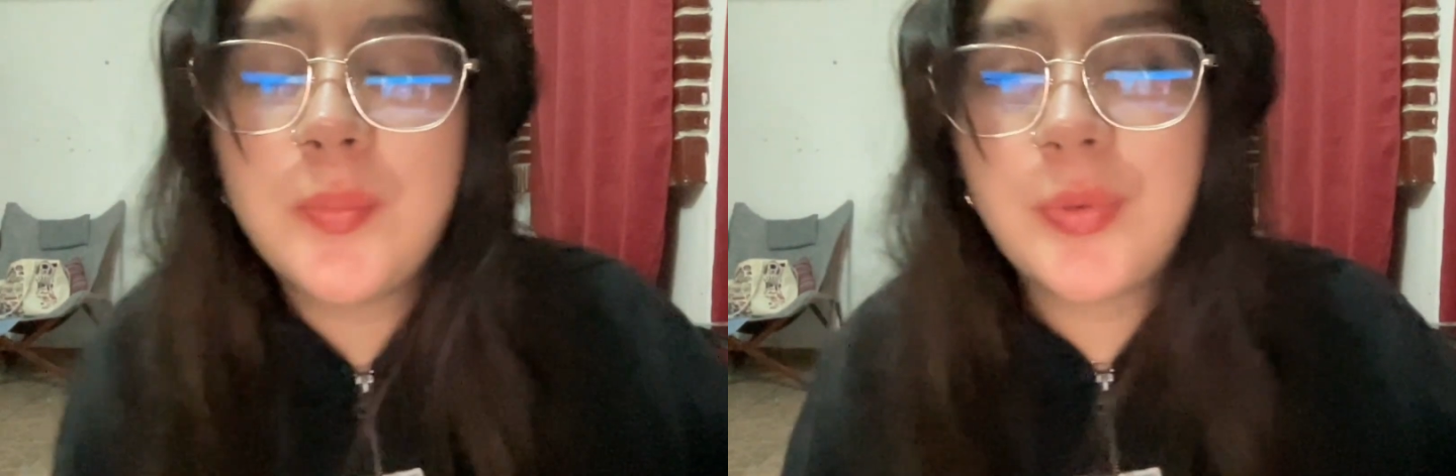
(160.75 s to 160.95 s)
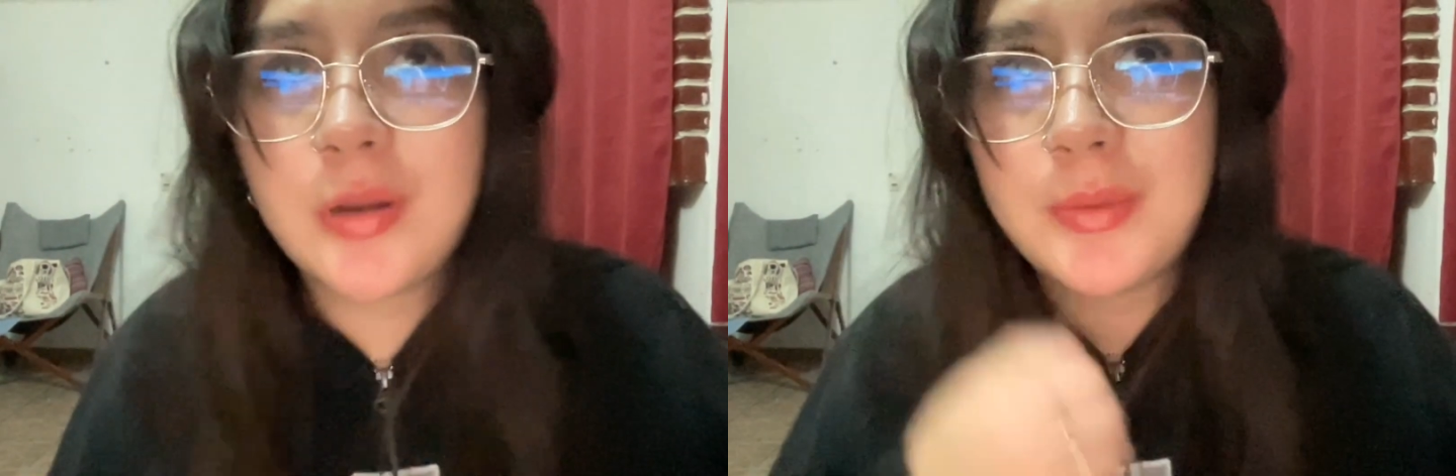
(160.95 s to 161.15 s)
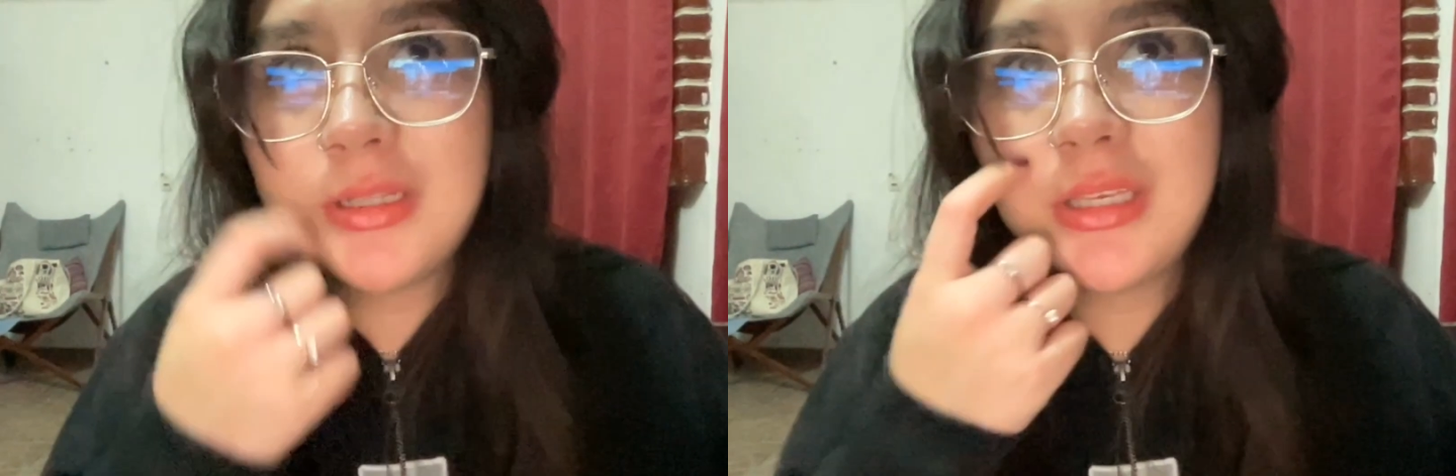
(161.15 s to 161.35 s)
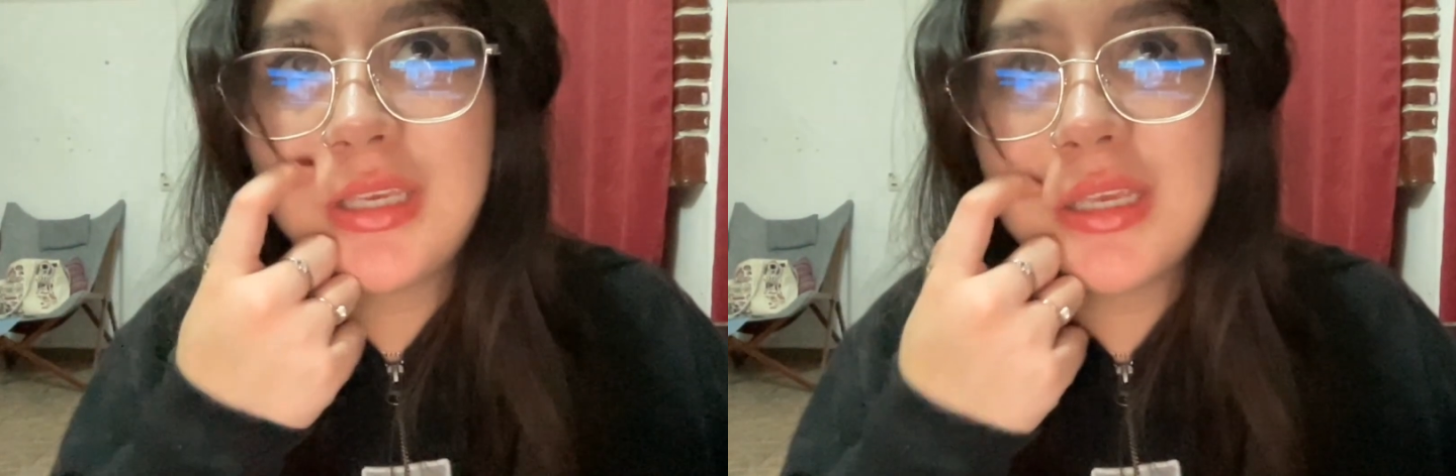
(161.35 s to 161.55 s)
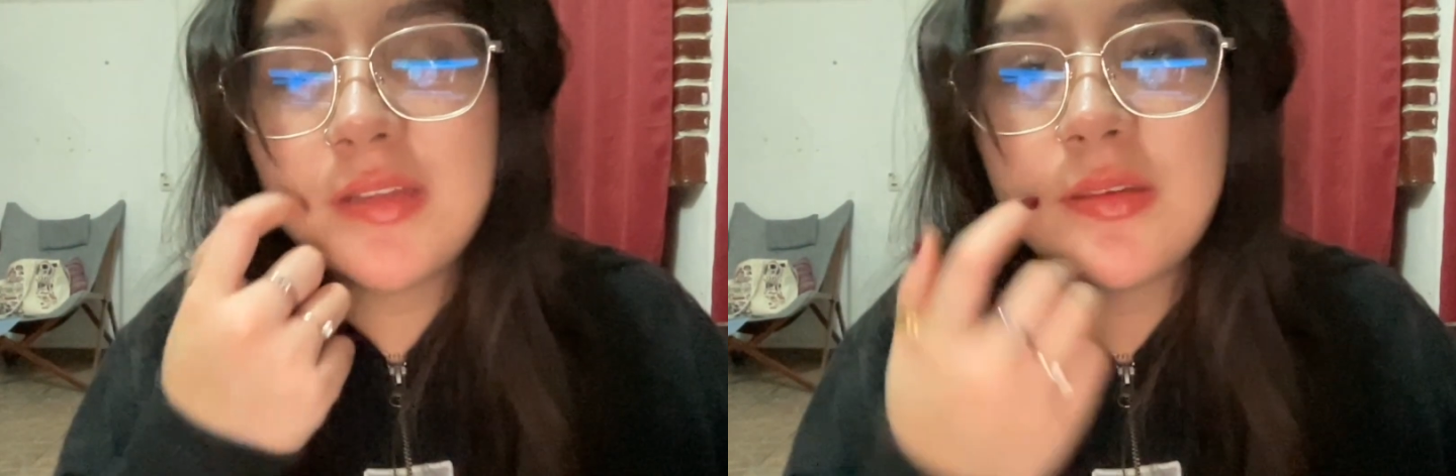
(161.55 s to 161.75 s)
Pragmatic,
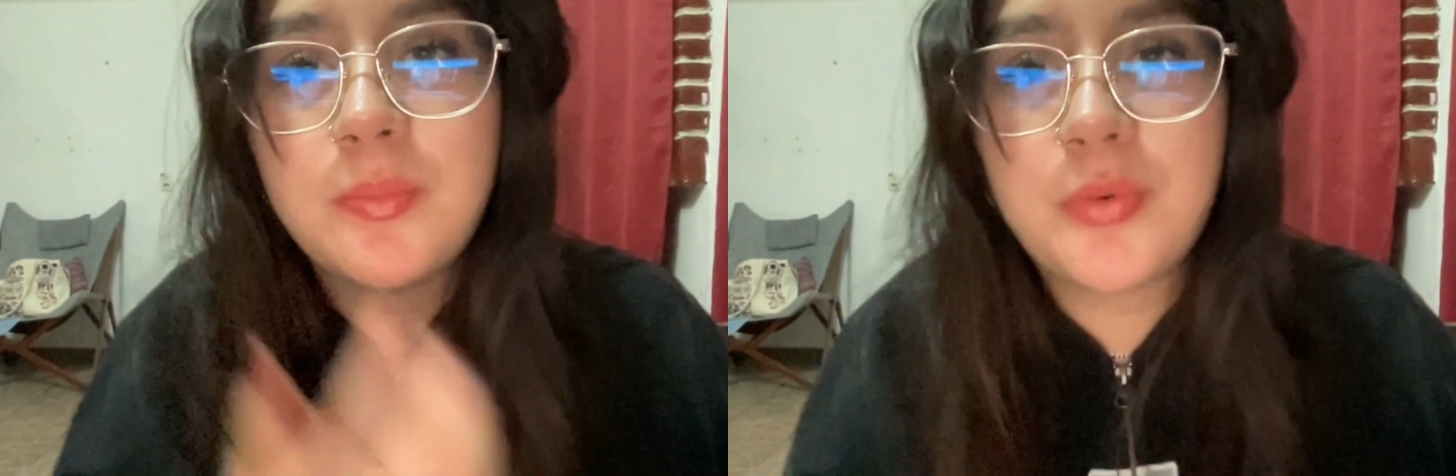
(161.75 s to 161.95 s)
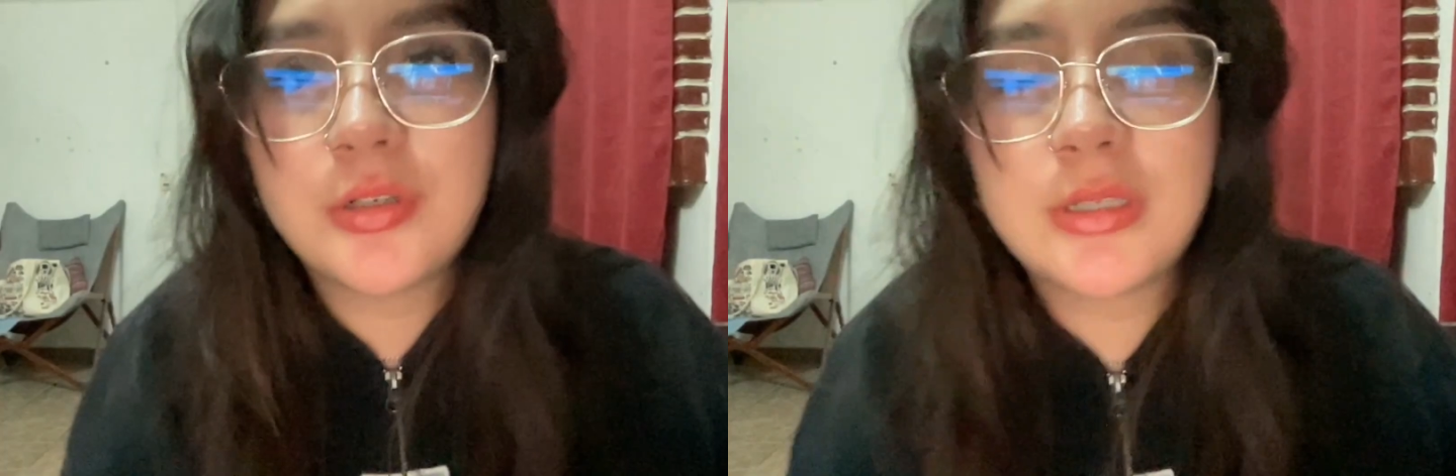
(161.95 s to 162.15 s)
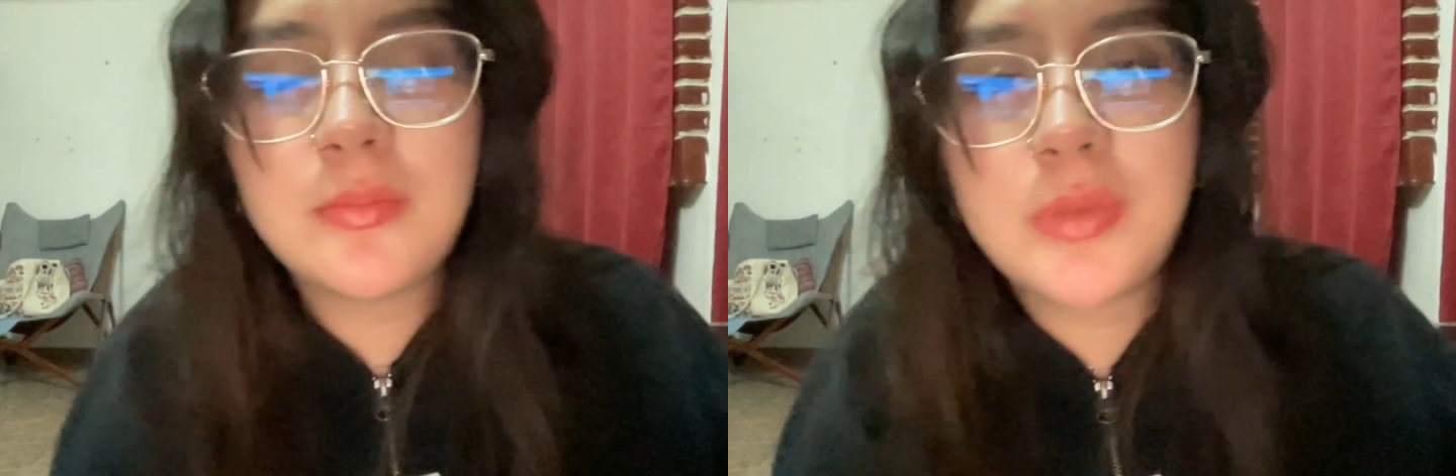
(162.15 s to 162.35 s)
it's important